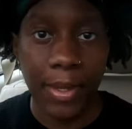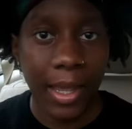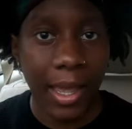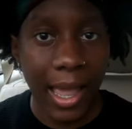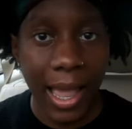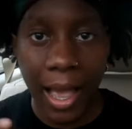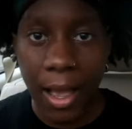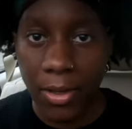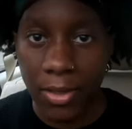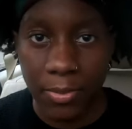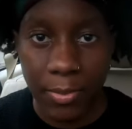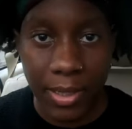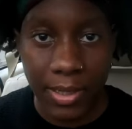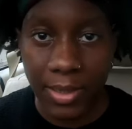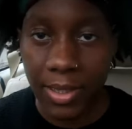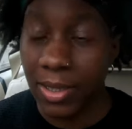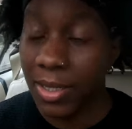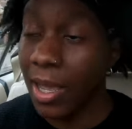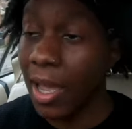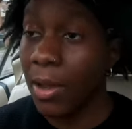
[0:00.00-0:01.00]
housemates.
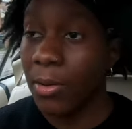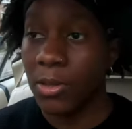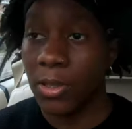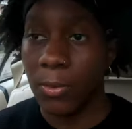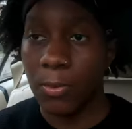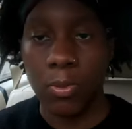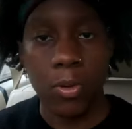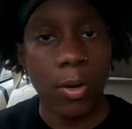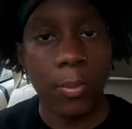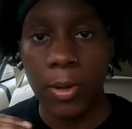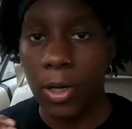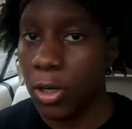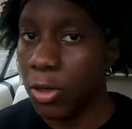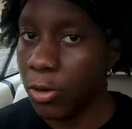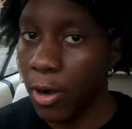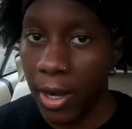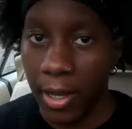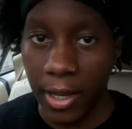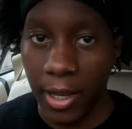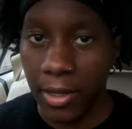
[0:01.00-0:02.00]
This guy was a proper
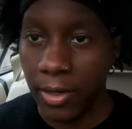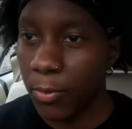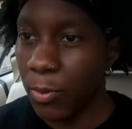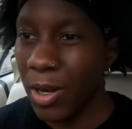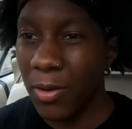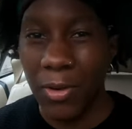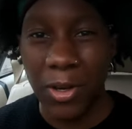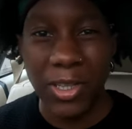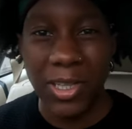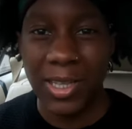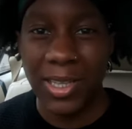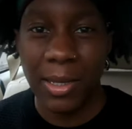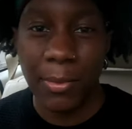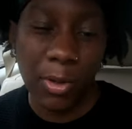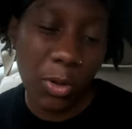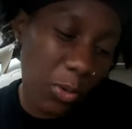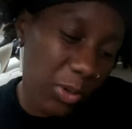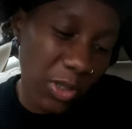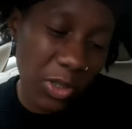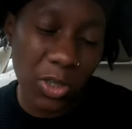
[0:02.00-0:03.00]
crackhead. Whenever I see him,
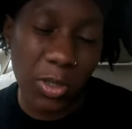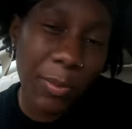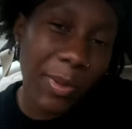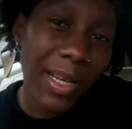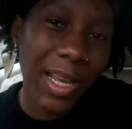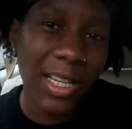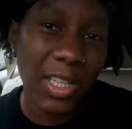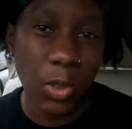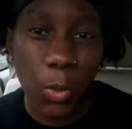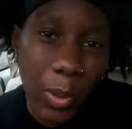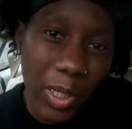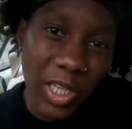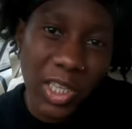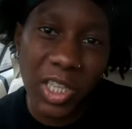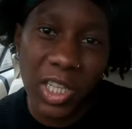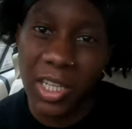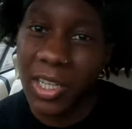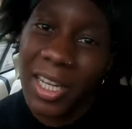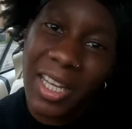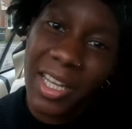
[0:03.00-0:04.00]
he always used to be like
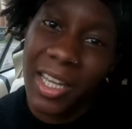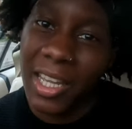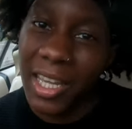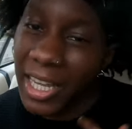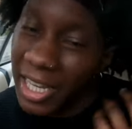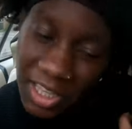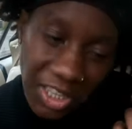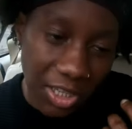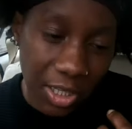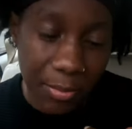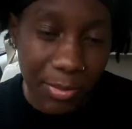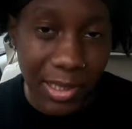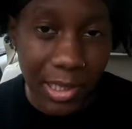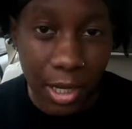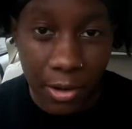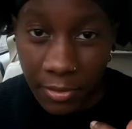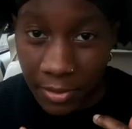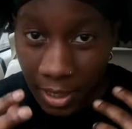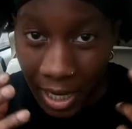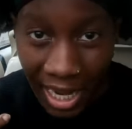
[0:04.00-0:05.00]
twitching, itching
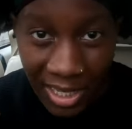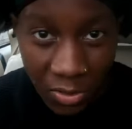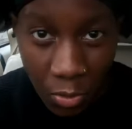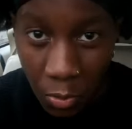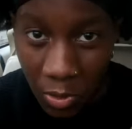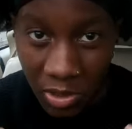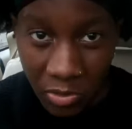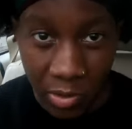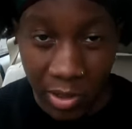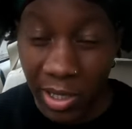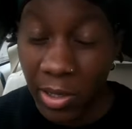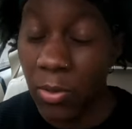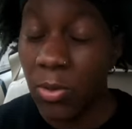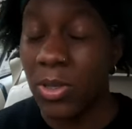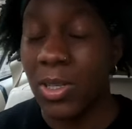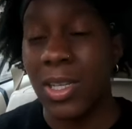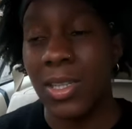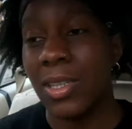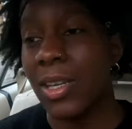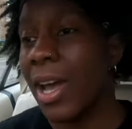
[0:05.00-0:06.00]
himself, his eyes are always red.
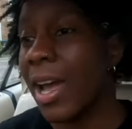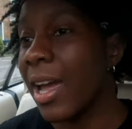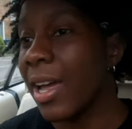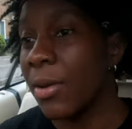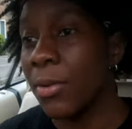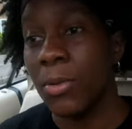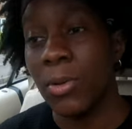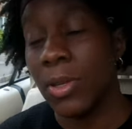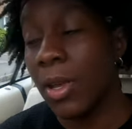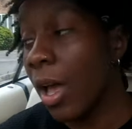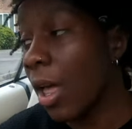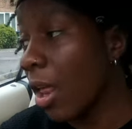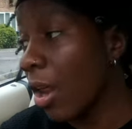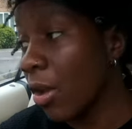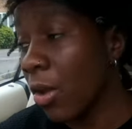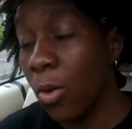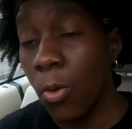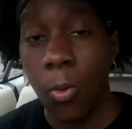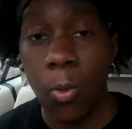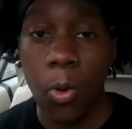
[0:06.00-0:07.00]
This guy was, I don't
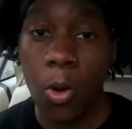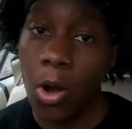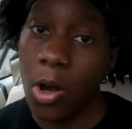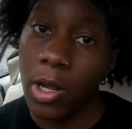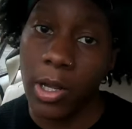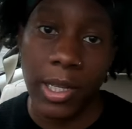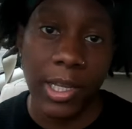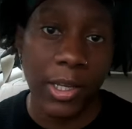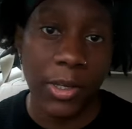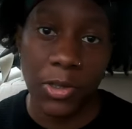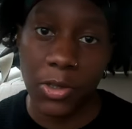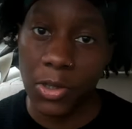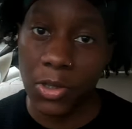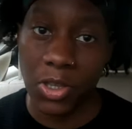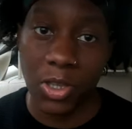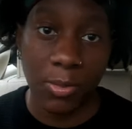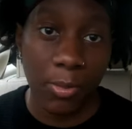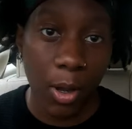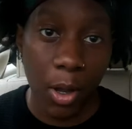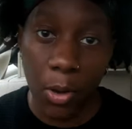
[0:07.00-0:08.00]
know what he used to
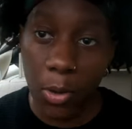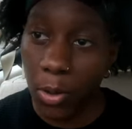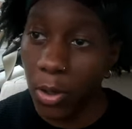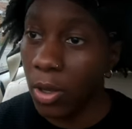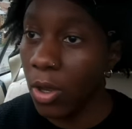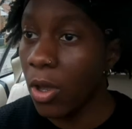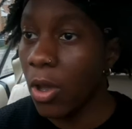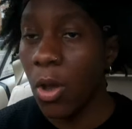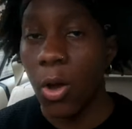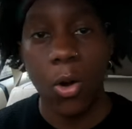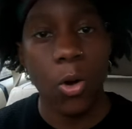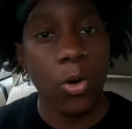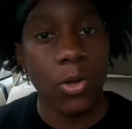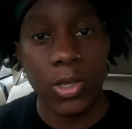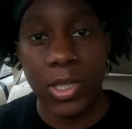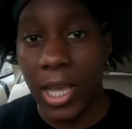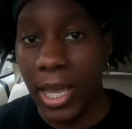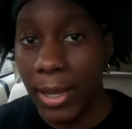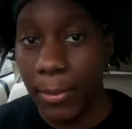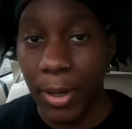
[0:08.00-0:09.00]
smoke or
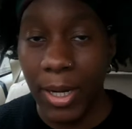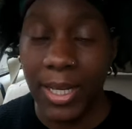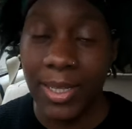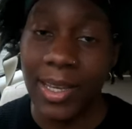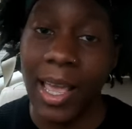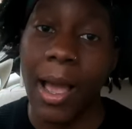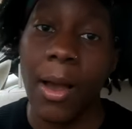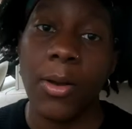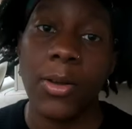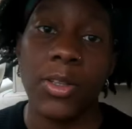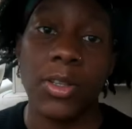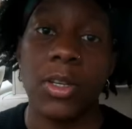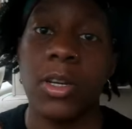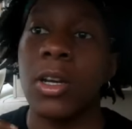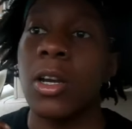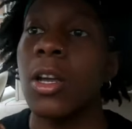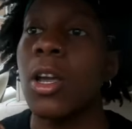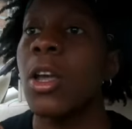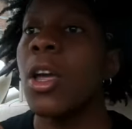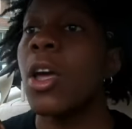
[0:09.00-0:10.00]
take, but this guy was
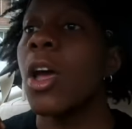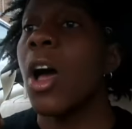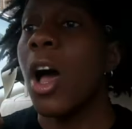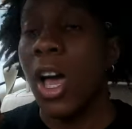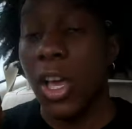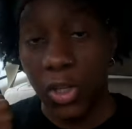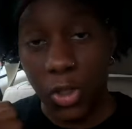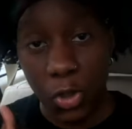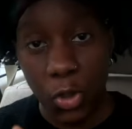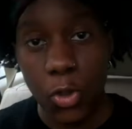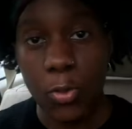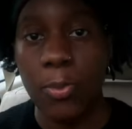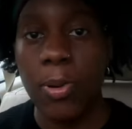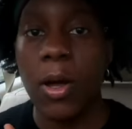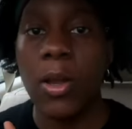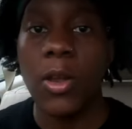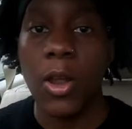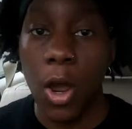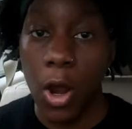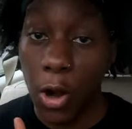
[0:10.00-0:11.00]
a
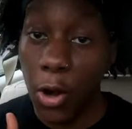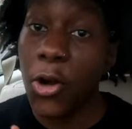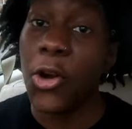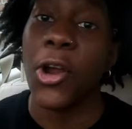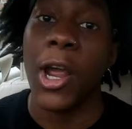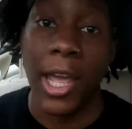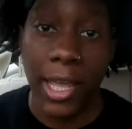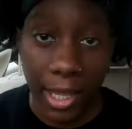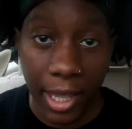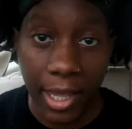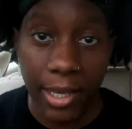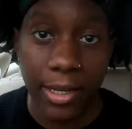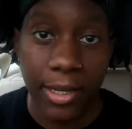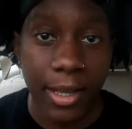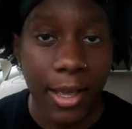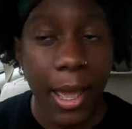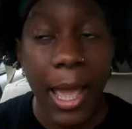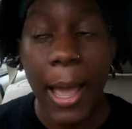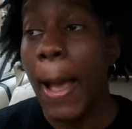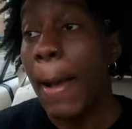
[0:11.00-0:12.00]
super known crackhead.
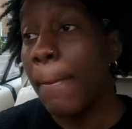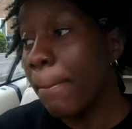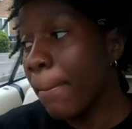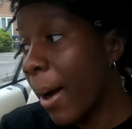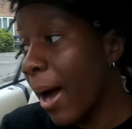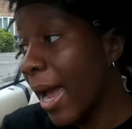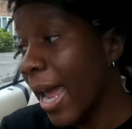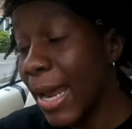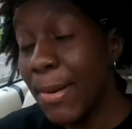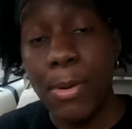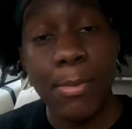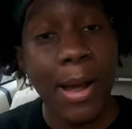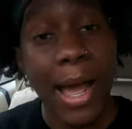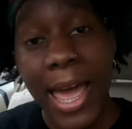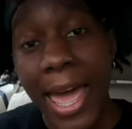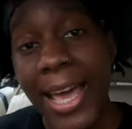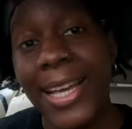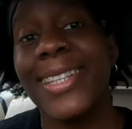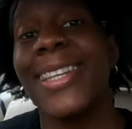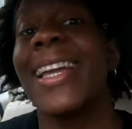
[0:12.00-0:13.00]
But him and
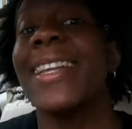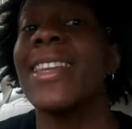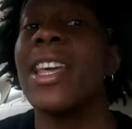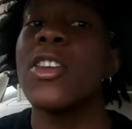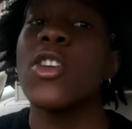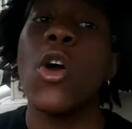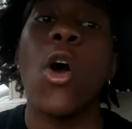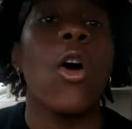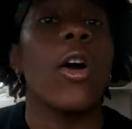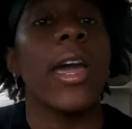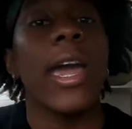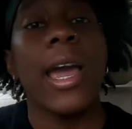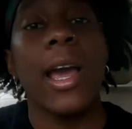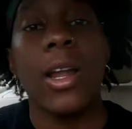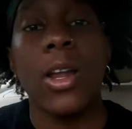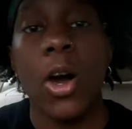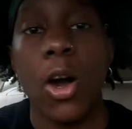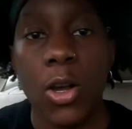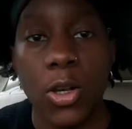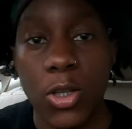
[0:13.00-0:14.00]
my ex, they did not get
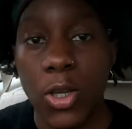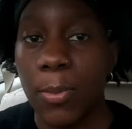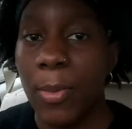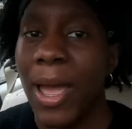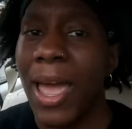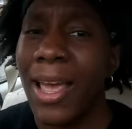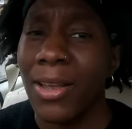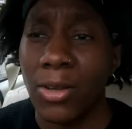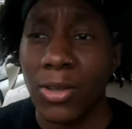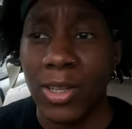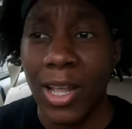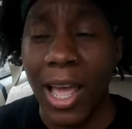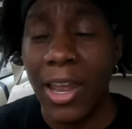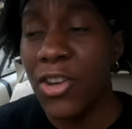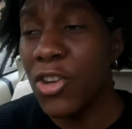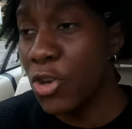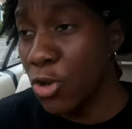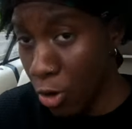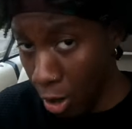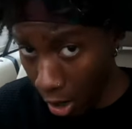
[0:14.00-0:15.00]
along. So my ex was like,
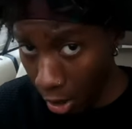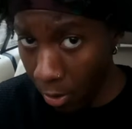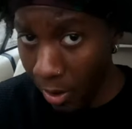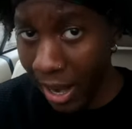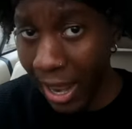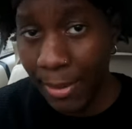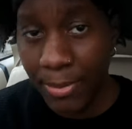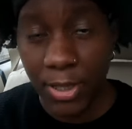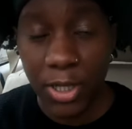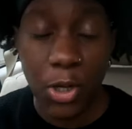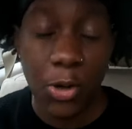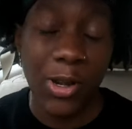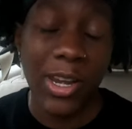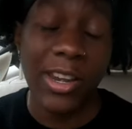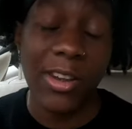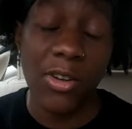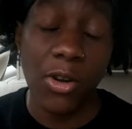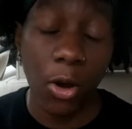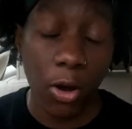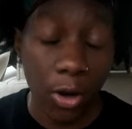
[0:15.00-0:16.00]
no, absolutely
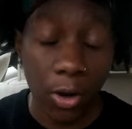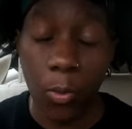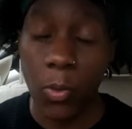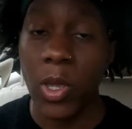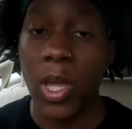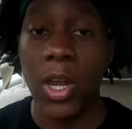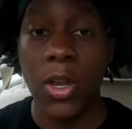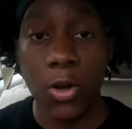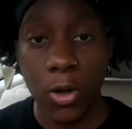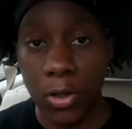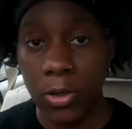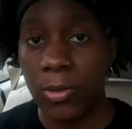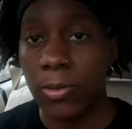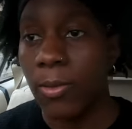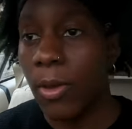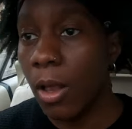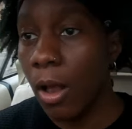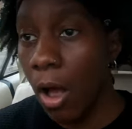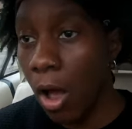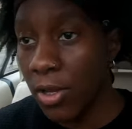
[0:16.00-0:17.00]
not. We are not
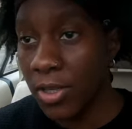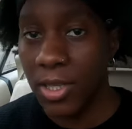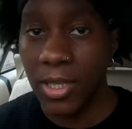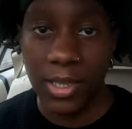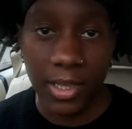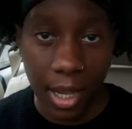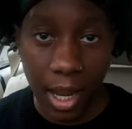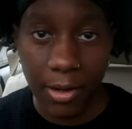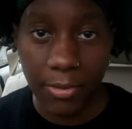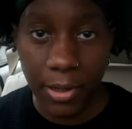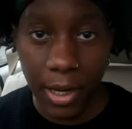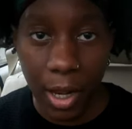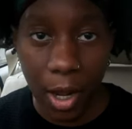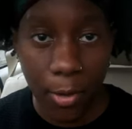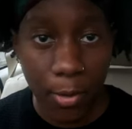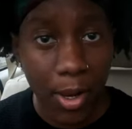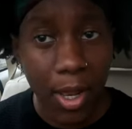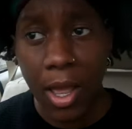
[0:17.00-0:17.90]
asking this guy for help.